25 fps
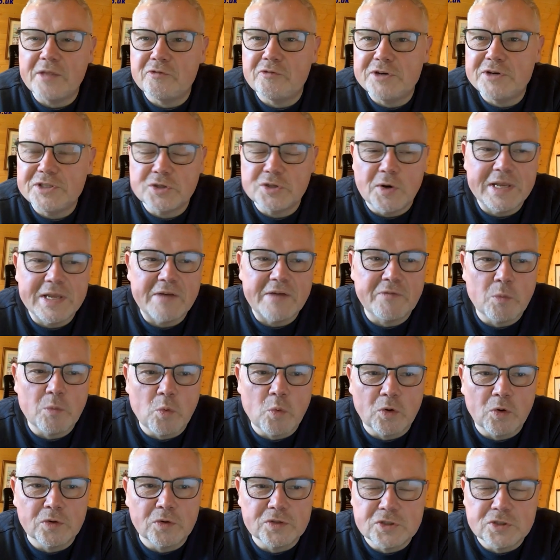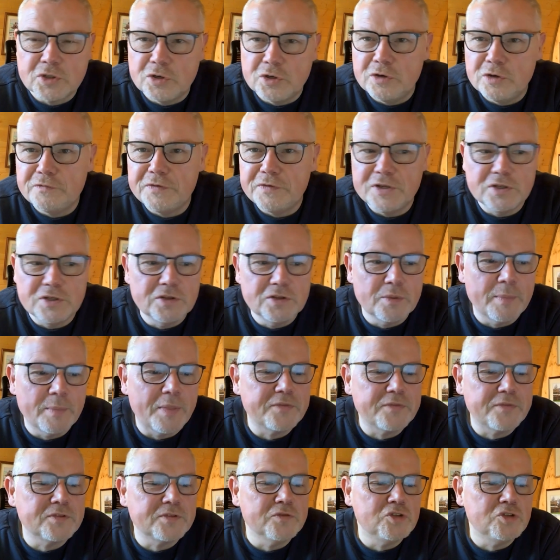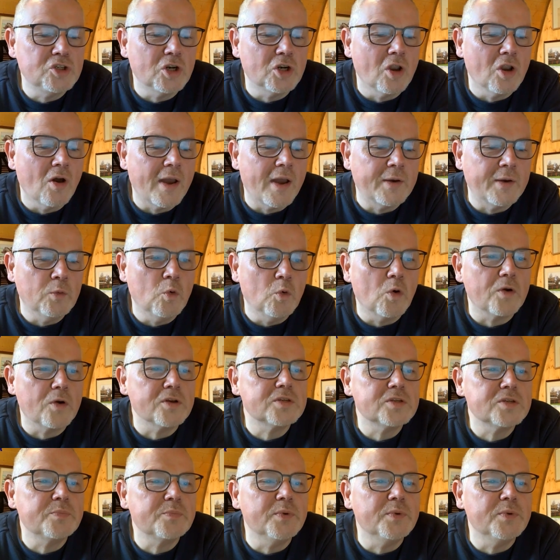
and he's only ever won on turf in the months of July and August.